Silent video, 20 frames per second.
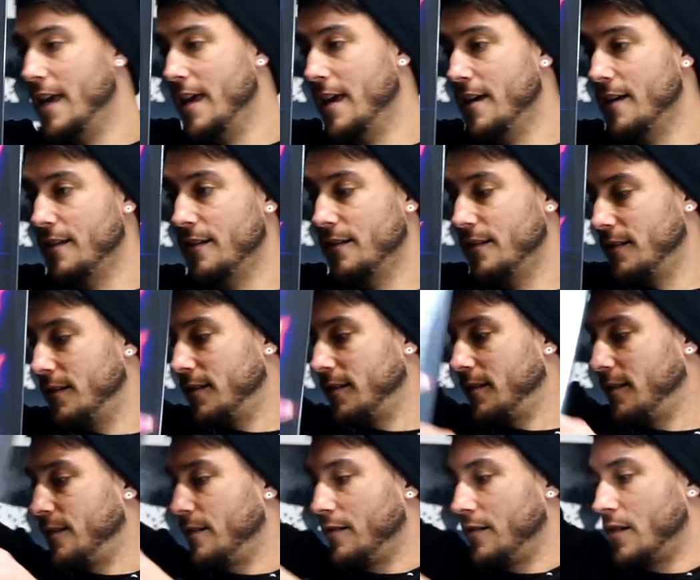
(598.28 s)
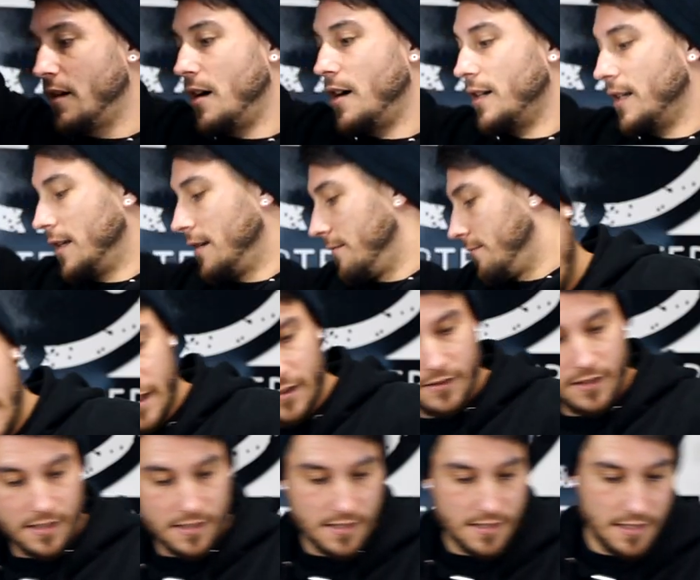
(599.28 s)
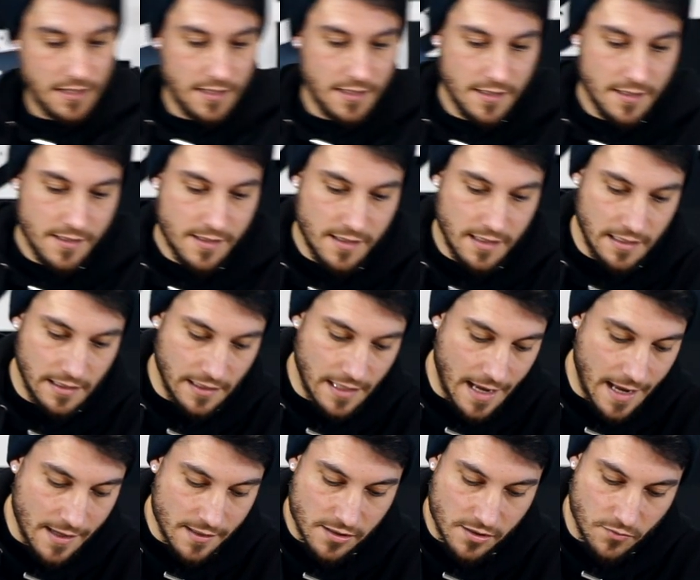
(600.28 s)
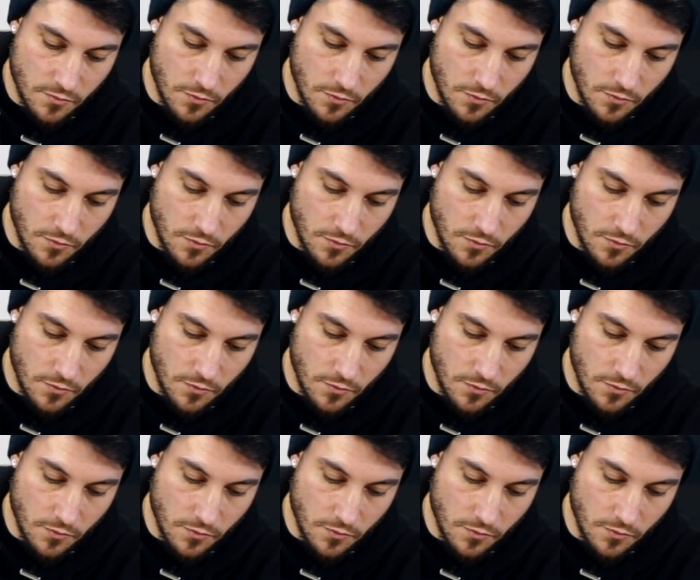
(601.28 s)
and Donnie. Now, this is the last